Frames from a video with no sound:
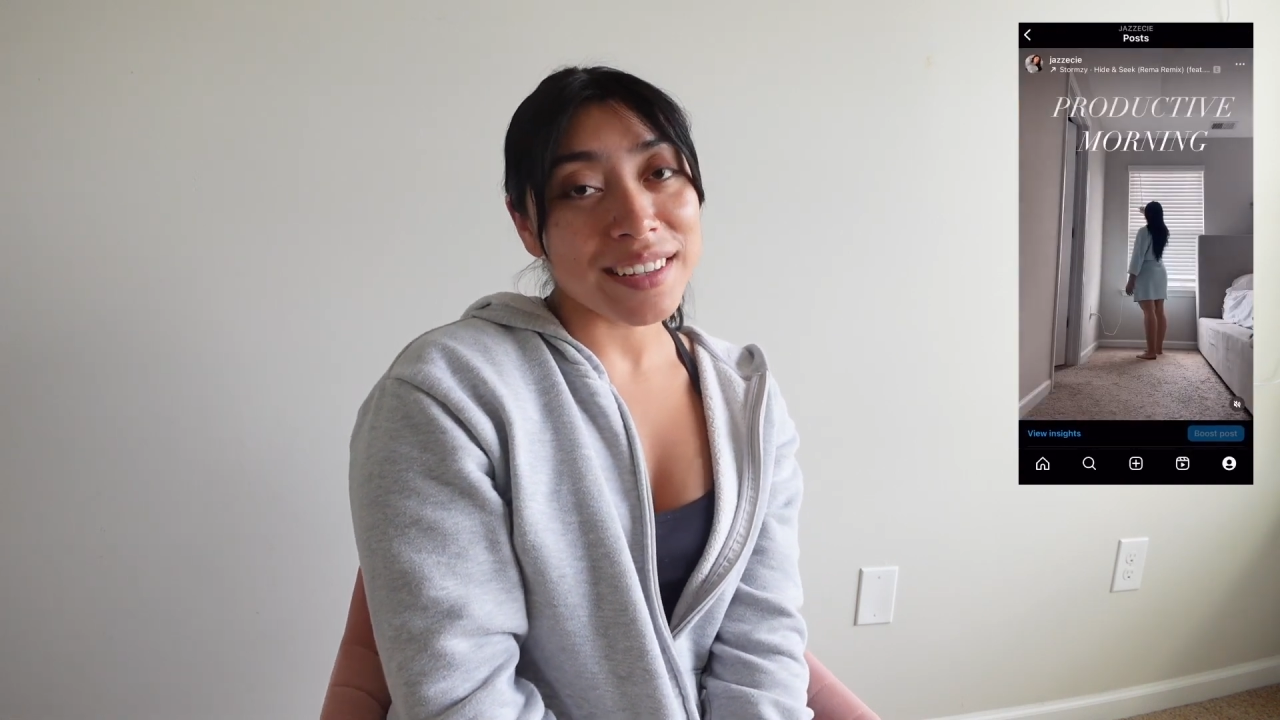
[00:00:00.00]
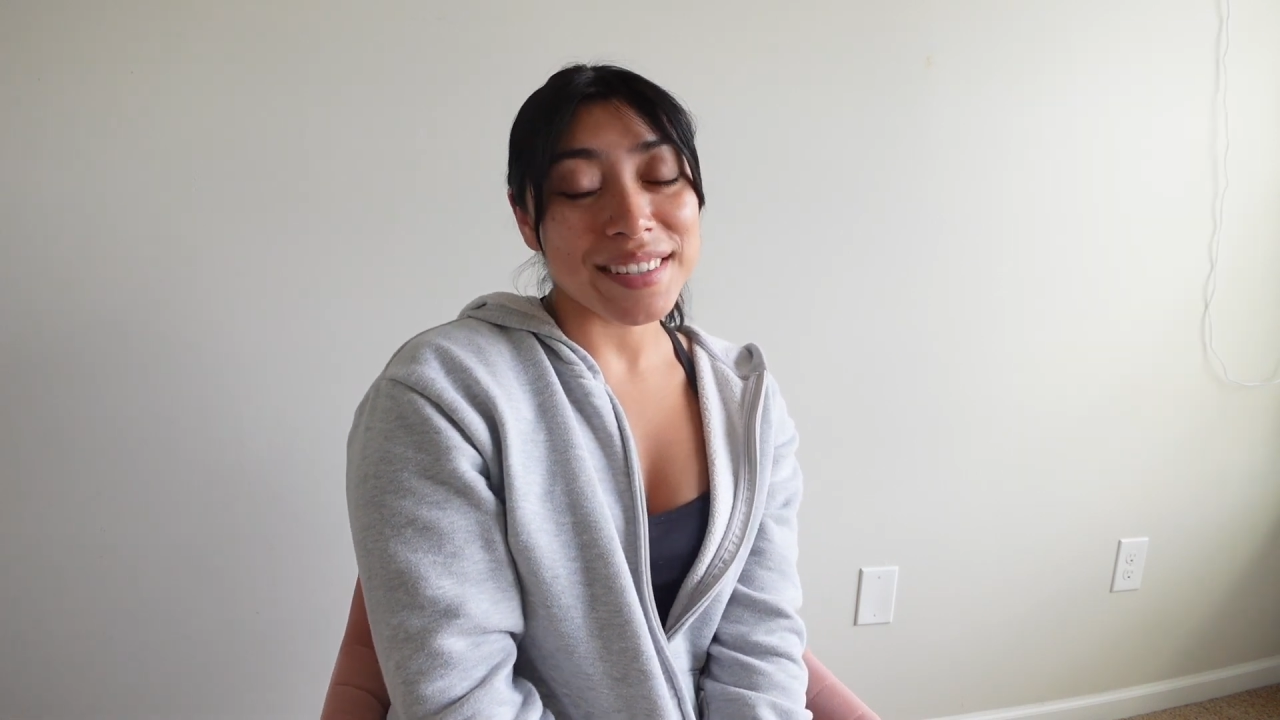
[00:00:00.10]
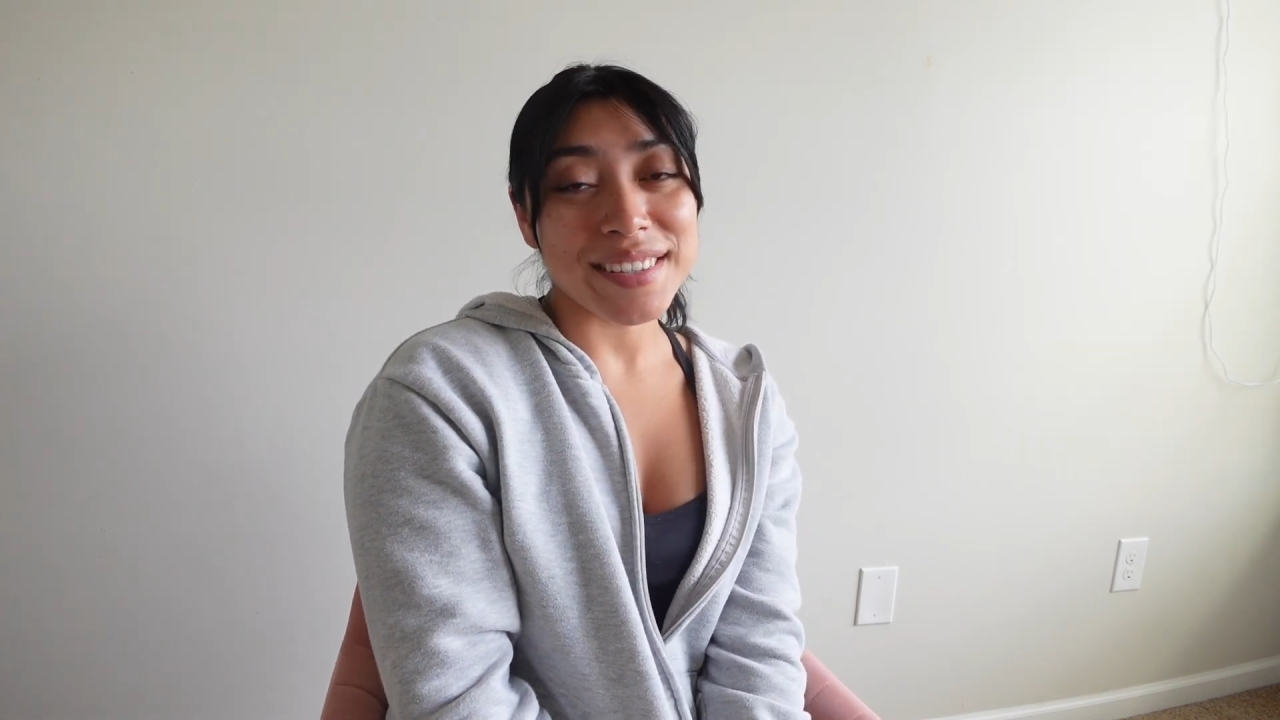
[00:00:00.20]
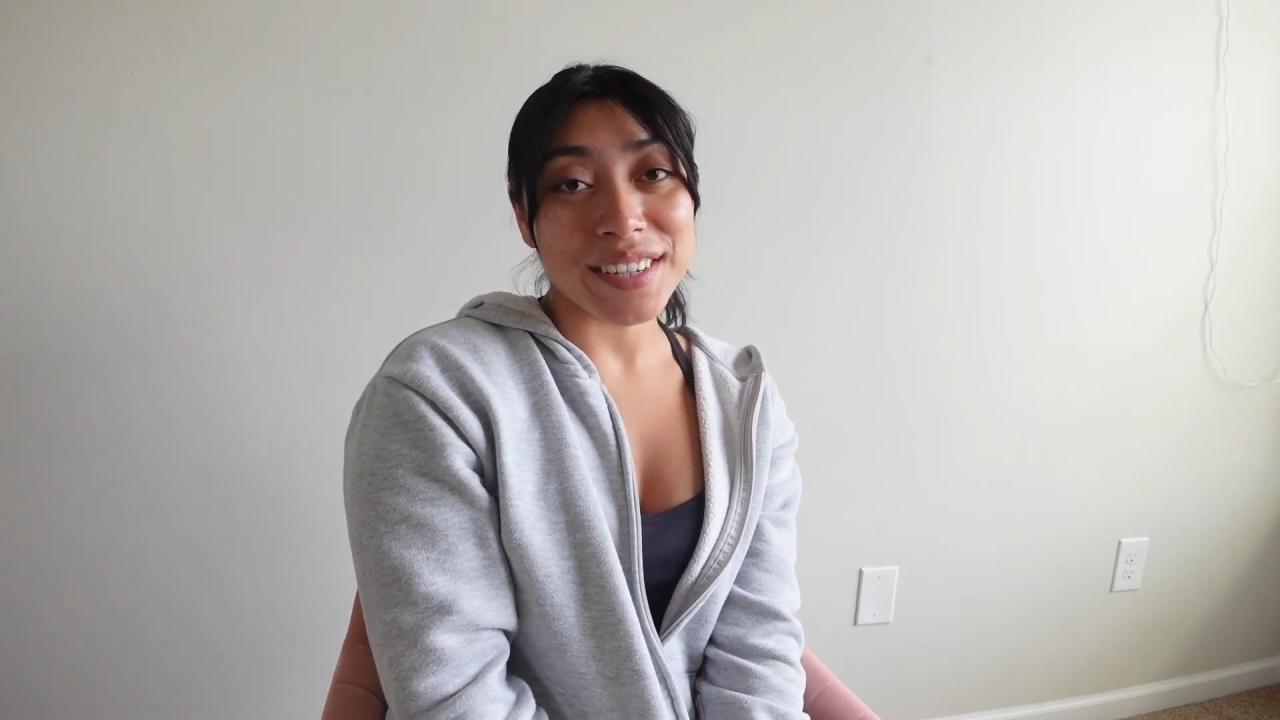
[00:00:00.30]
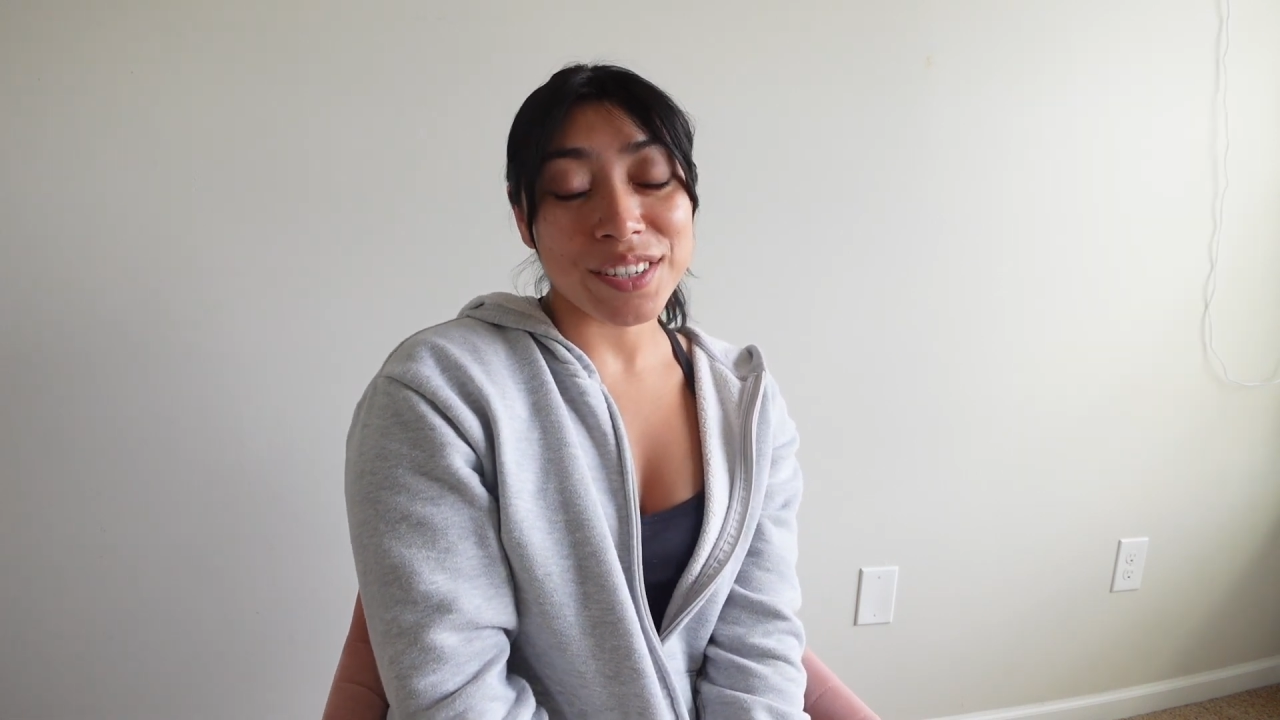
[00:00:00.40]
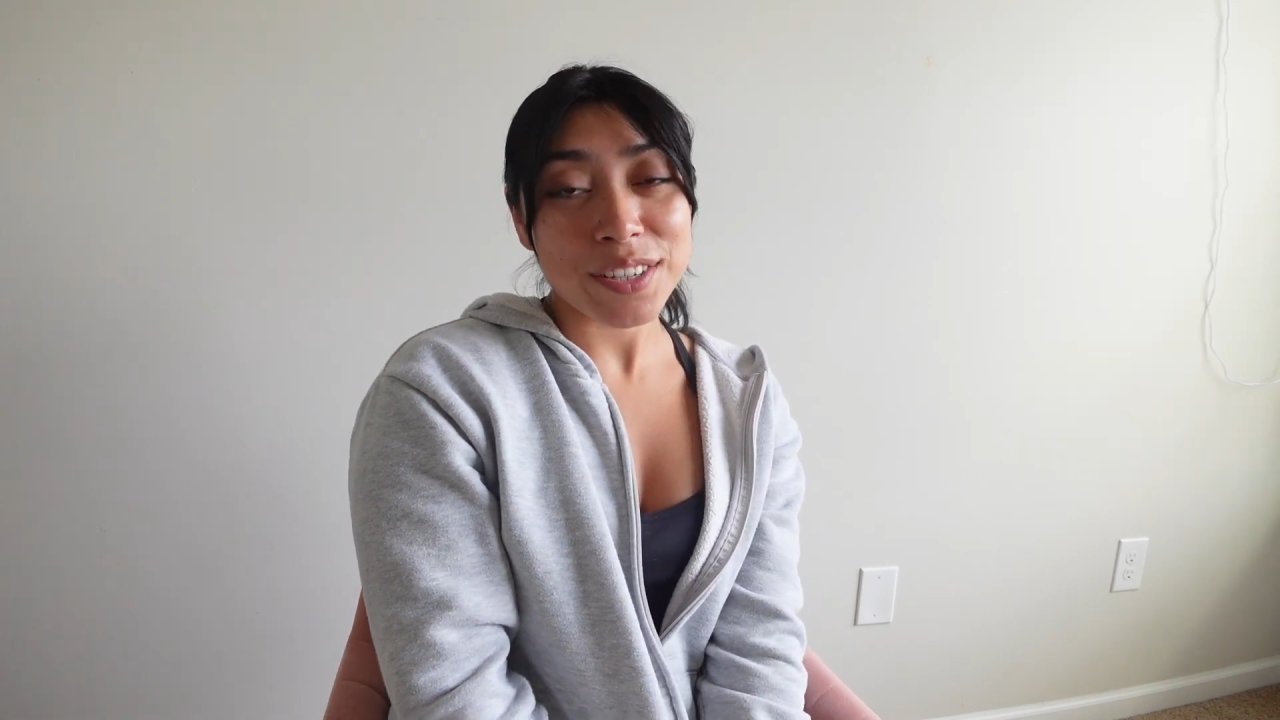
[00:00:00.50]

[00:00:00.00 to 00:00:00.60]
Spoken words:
consider